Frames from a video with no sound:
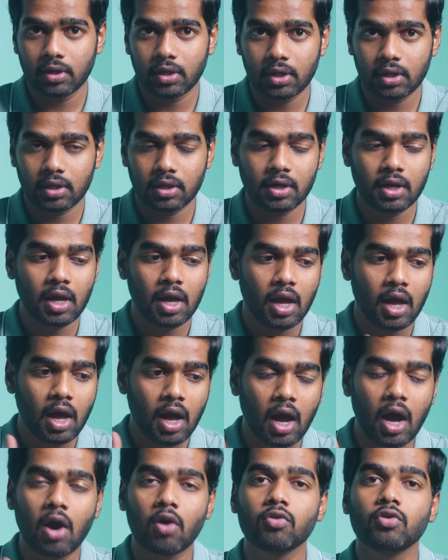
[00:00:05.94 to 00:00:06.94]
to learn
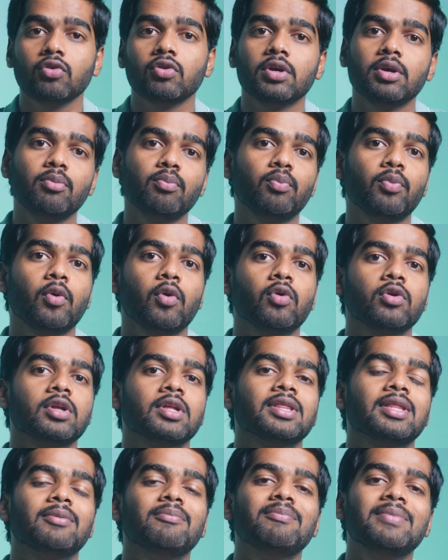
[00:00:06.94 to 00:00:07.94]
how to import
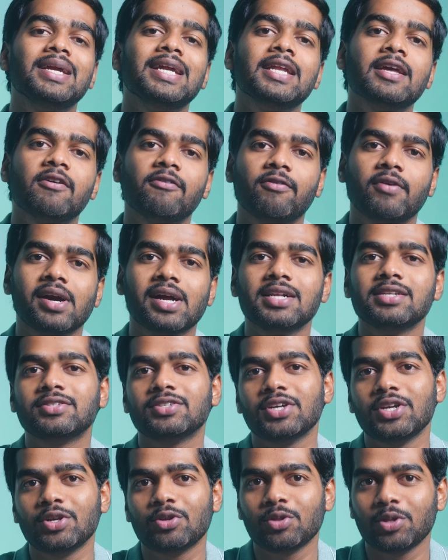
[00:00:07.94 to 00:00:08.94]
the media
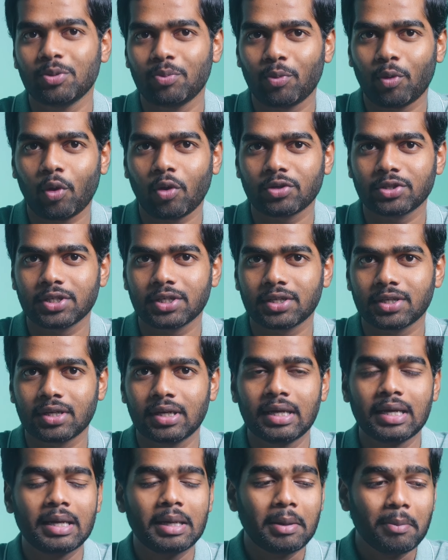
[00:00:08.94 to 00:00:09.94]
files into the project.
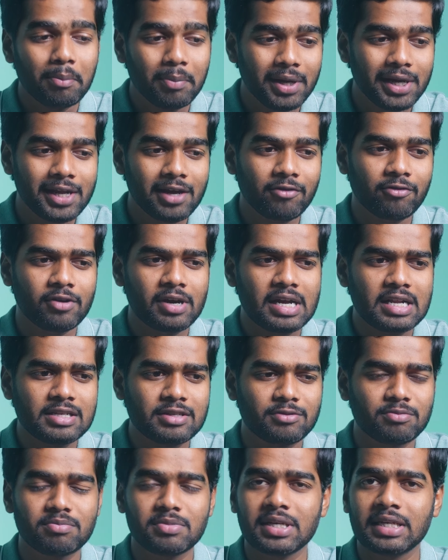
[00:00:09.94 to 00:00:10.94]
Media
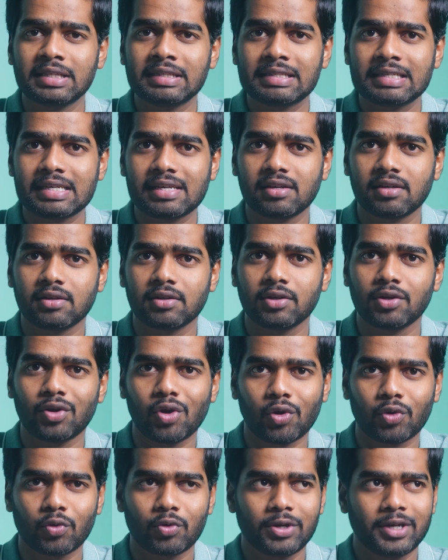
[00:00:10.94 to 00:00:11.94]
files means here
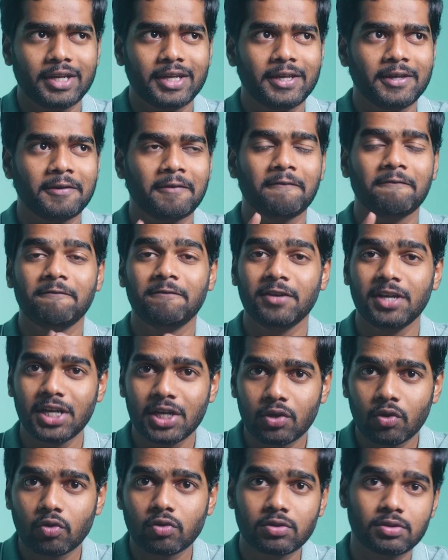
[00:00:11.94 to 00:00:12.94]
not only
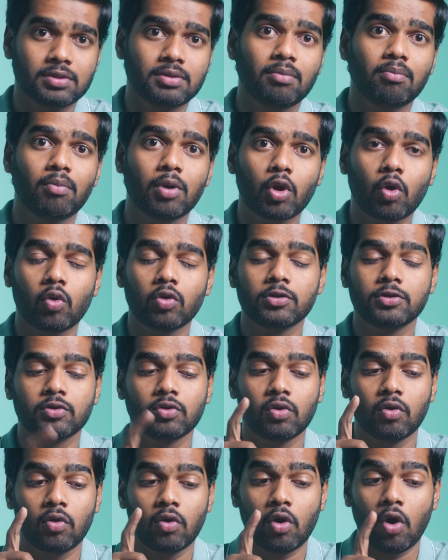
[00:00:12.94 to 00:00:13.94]
videos but
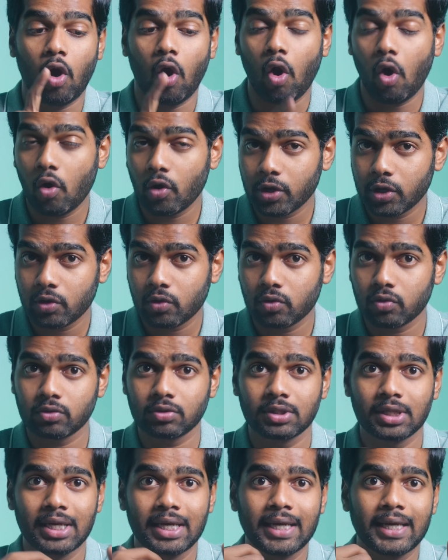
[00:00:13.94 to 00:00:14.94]
also
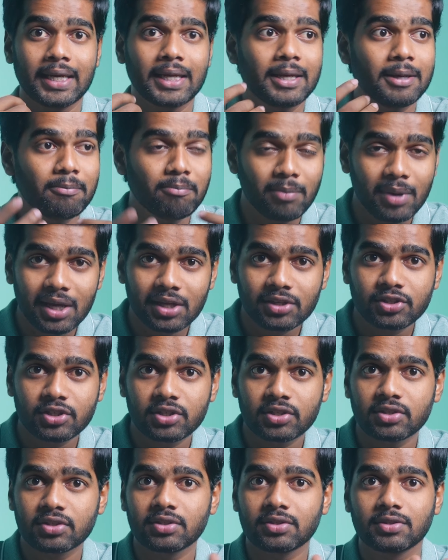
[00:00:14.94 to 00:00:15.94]
audios,
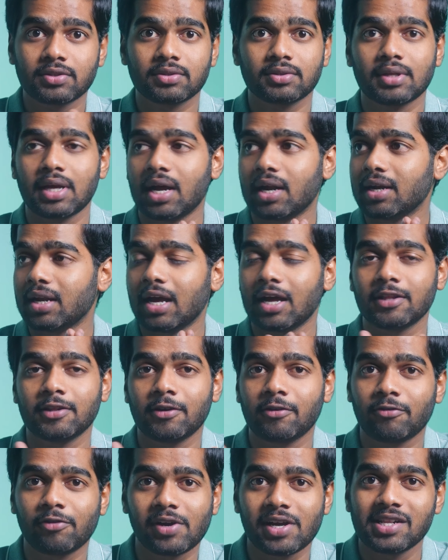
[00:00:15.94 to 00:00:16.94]
images and
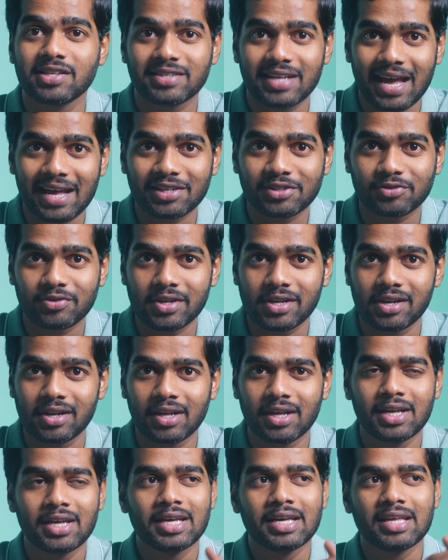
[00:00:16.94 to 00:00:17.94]
other files as well.
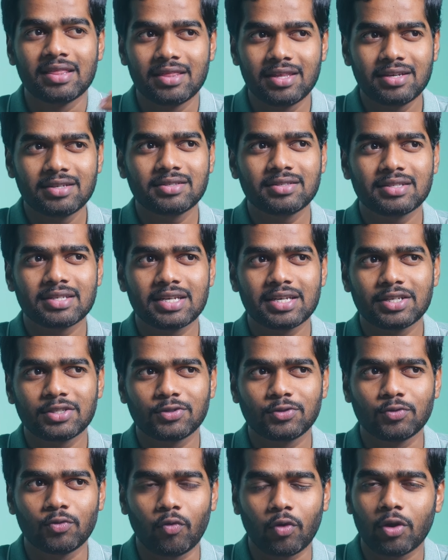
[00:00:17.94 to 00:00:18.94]
This
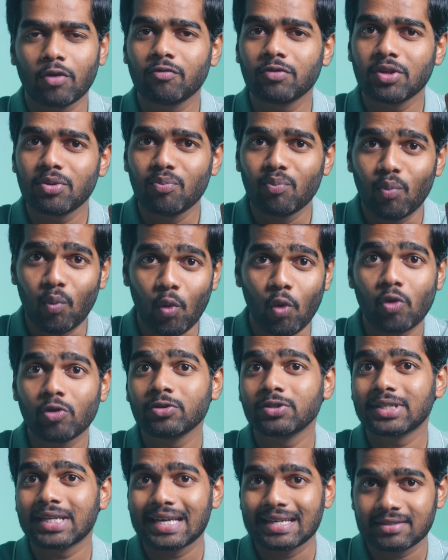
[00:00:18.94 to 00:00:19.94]
is one of the
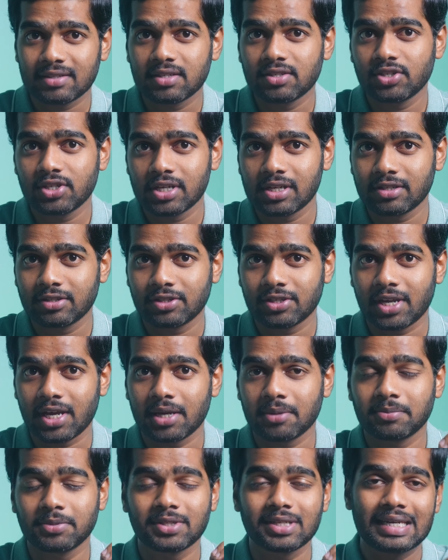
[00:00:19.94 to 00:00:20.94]
most essential
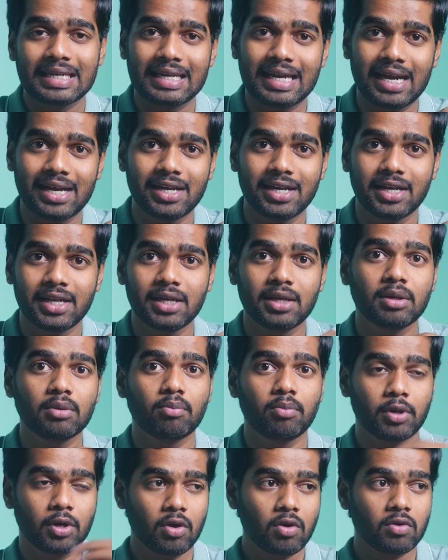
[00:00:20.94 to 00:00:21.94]
steps in editing
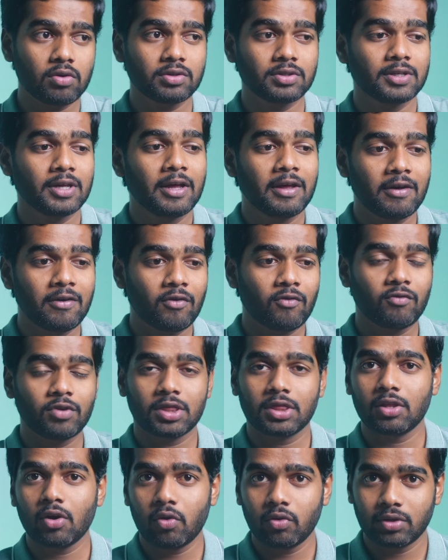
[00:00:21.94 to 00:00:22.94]
because
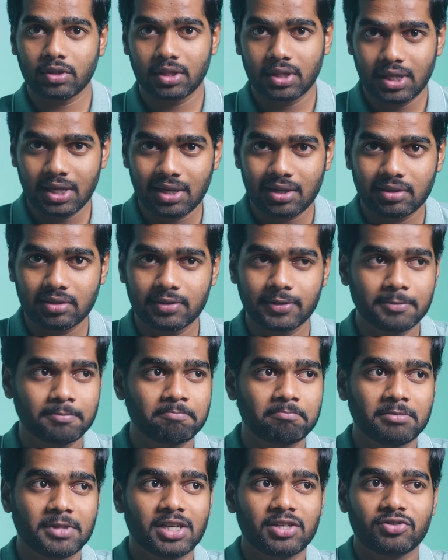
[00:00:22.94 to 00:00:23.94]
without this,
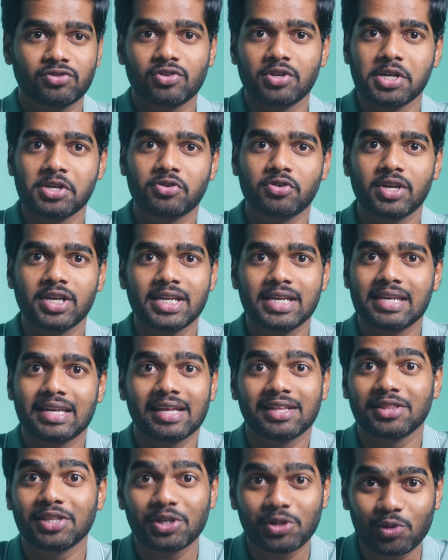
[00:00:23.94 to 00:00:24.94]
there is literally
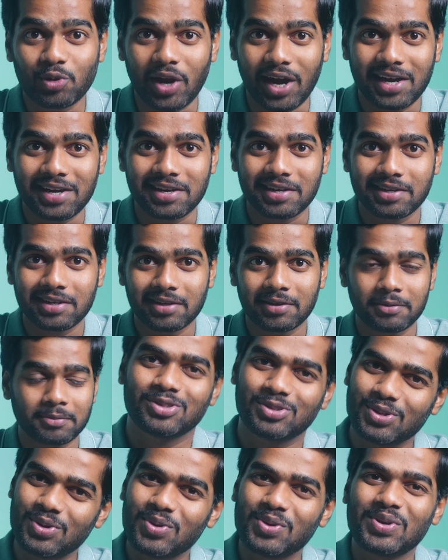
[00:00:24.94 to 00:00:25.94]
nothing to edit.
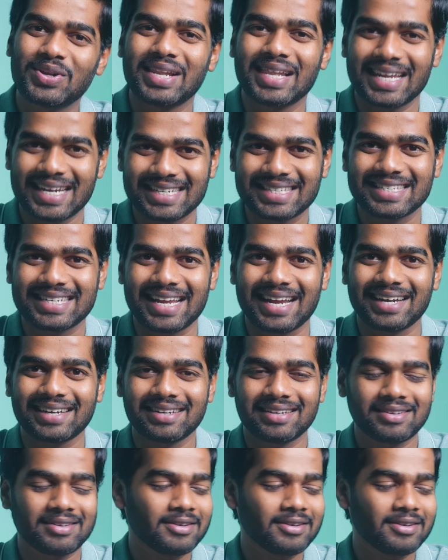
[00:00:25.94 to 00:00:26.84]
So let's start.